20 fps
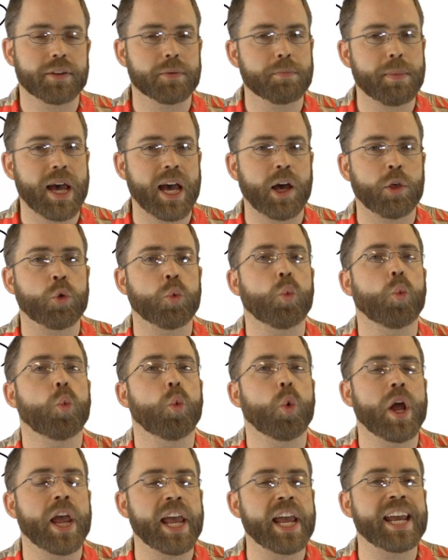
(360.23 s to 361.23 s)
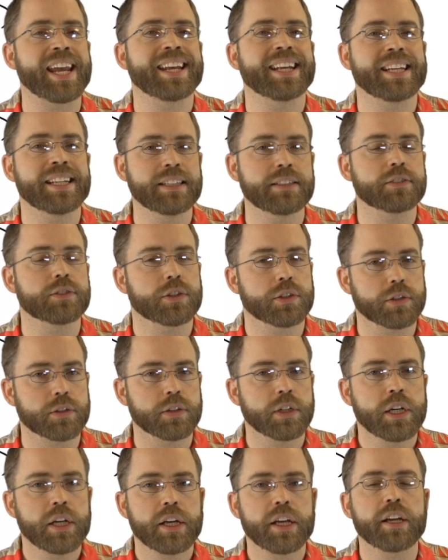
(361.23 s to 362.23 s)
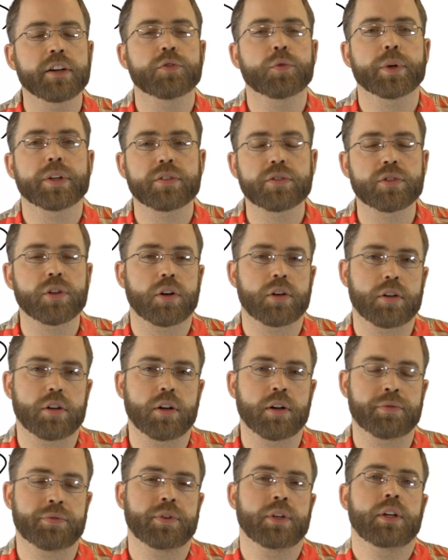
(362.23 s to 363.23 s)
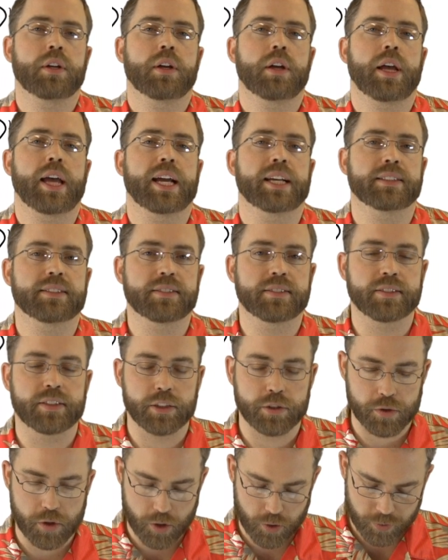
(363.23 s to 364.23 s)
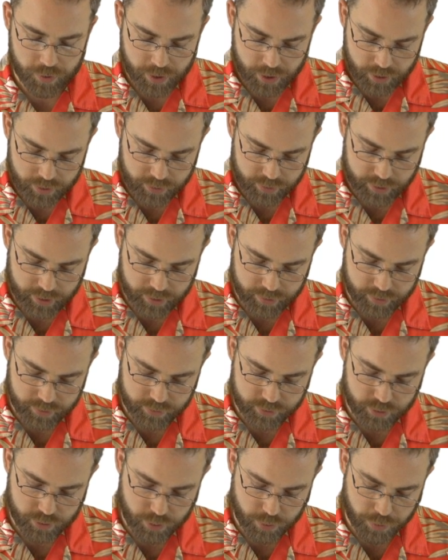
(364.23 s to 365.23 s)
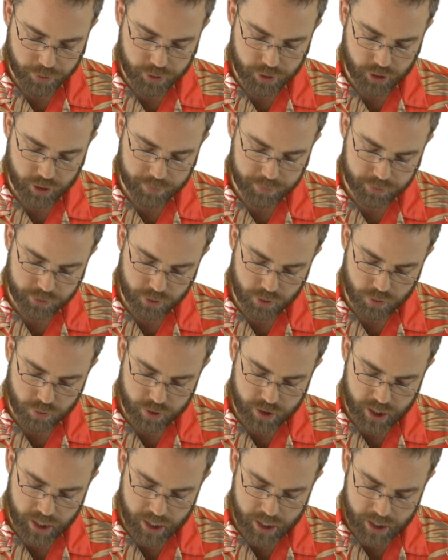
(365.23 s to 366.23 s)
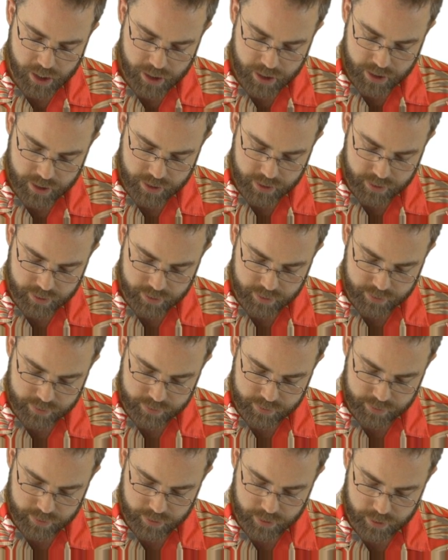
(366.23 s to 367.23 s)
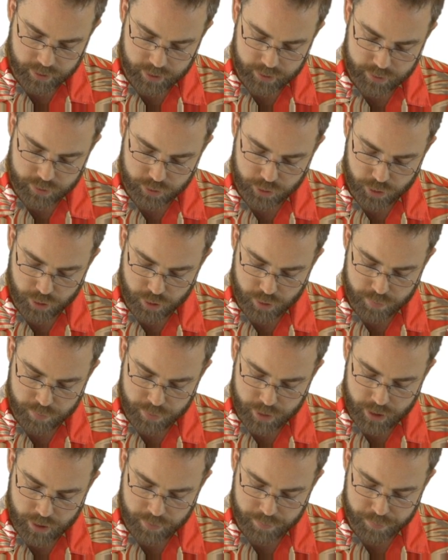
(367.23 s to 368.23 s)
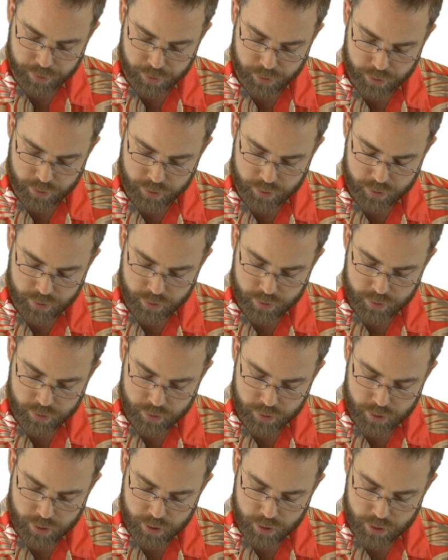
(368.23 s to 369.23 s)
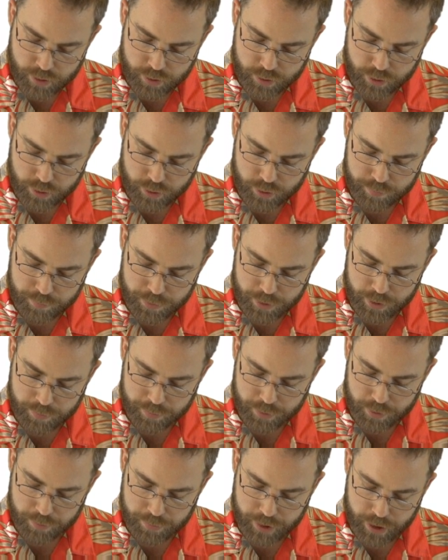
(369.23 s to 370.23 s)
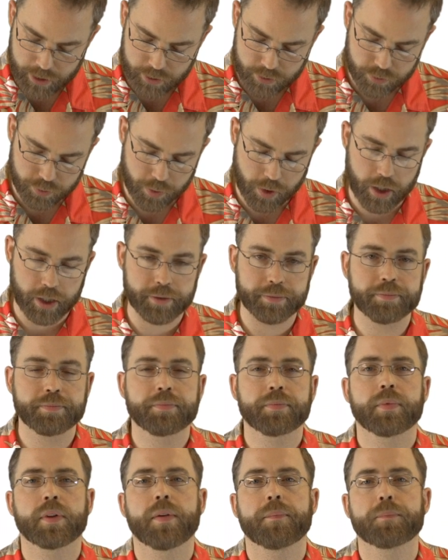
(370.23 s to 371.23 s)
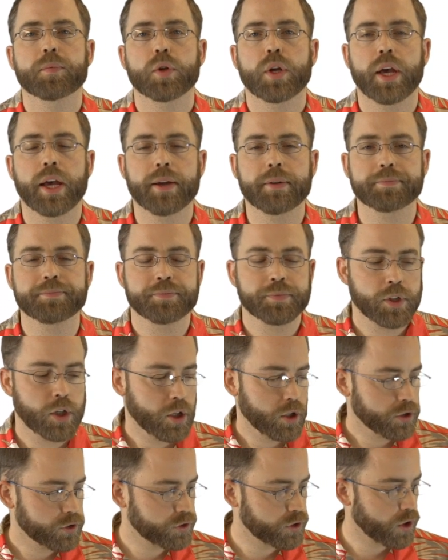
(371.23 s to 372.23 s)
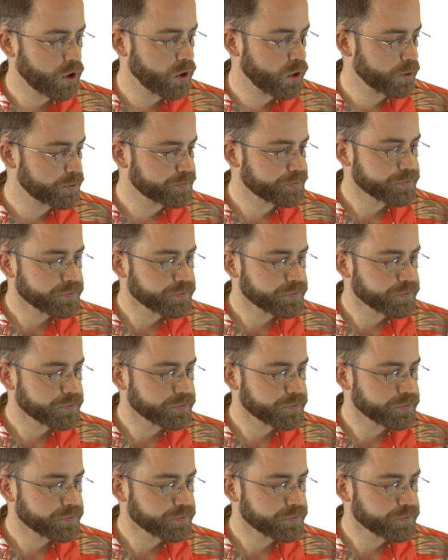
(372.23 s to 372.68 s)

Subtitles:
the math way easier if we start off at 0, the 0th term. So k is the term number minus 1. Okay? So